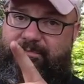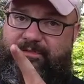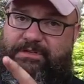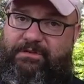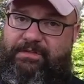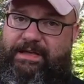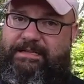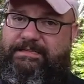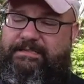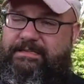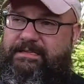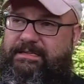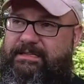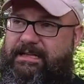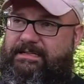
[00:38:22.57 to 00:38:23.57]
So that's
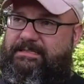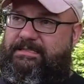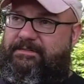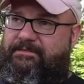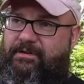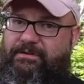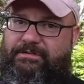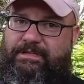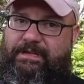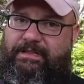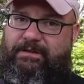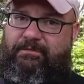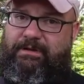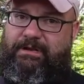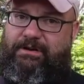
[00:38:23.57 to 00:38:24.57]
the that's the first thing
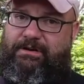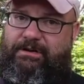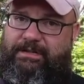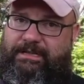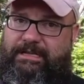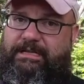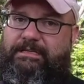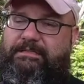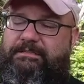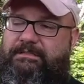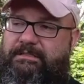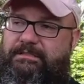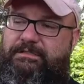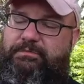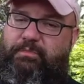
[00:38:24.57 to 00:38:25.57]
that we learned
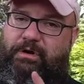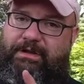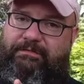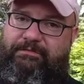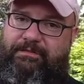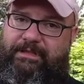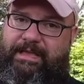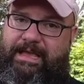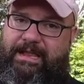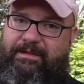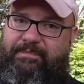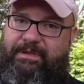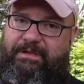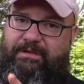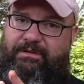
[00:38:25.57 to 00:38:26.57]
is spring for the
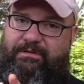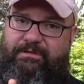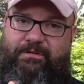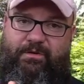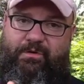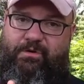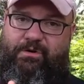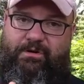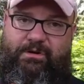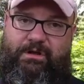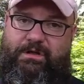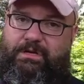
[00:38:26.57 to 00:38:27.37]
canopy or